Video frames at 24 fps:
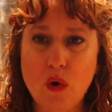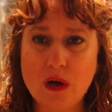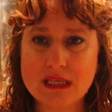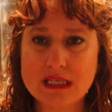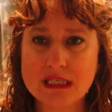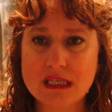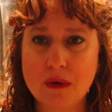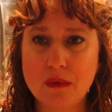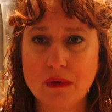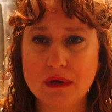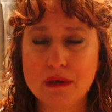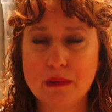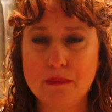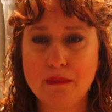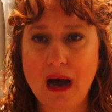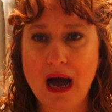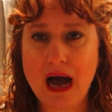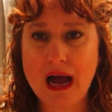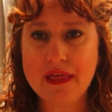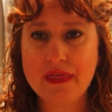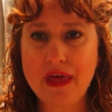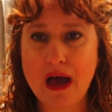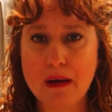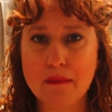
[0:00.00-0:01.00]
want someone to
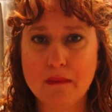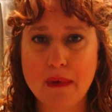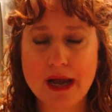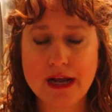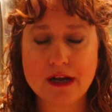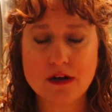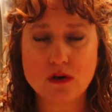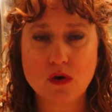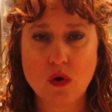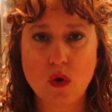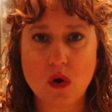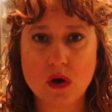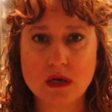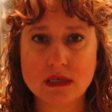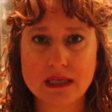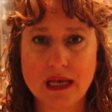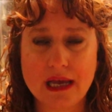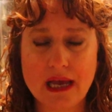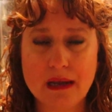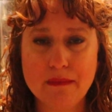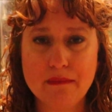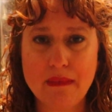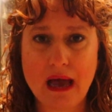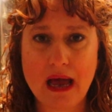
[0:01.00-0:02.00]
buy that Michael Kors
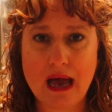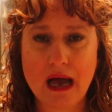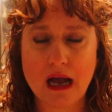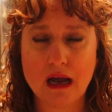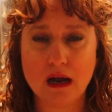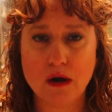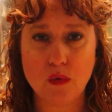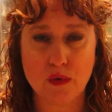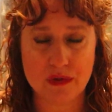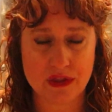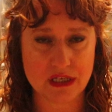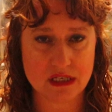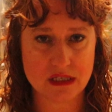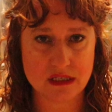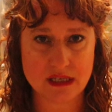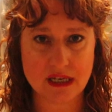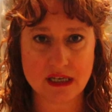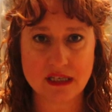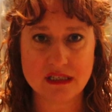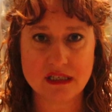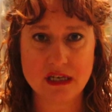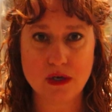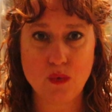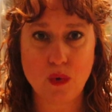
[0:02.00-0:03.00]
handbag with a
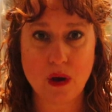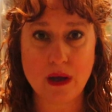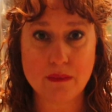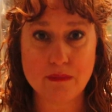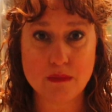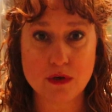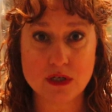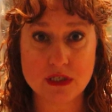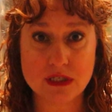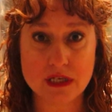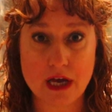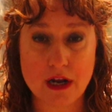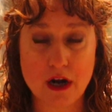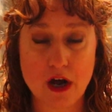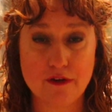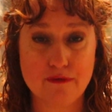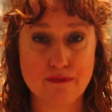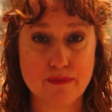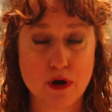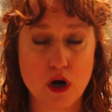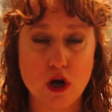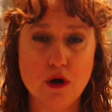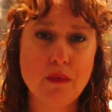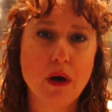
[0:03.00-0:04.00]
61%
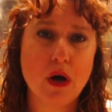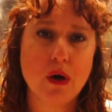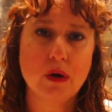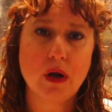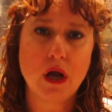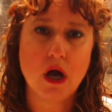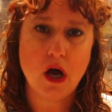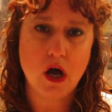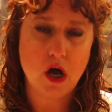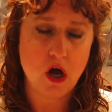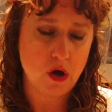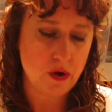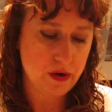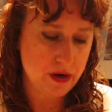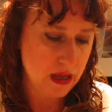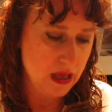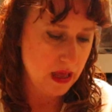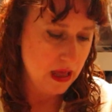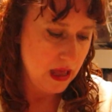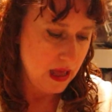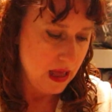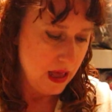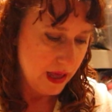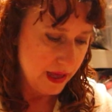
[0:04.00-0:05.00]
off promo code
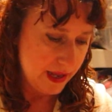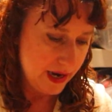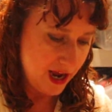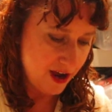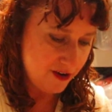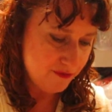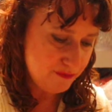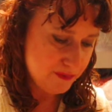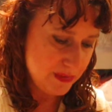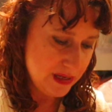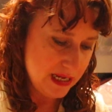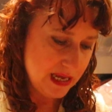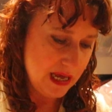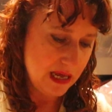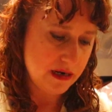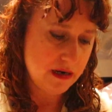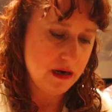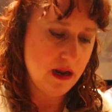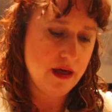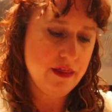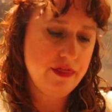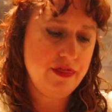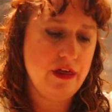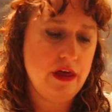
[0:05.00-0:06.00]
and have me get
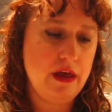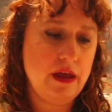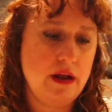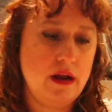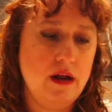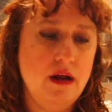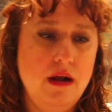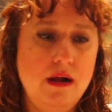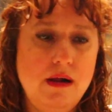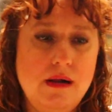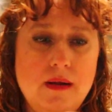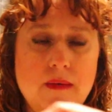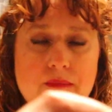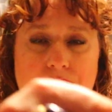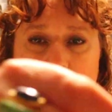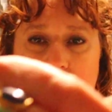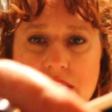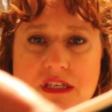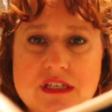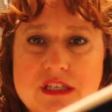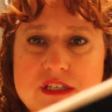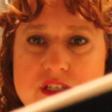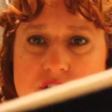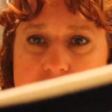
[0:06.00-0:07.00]
nothing.
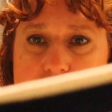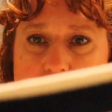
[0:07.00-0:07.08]
This is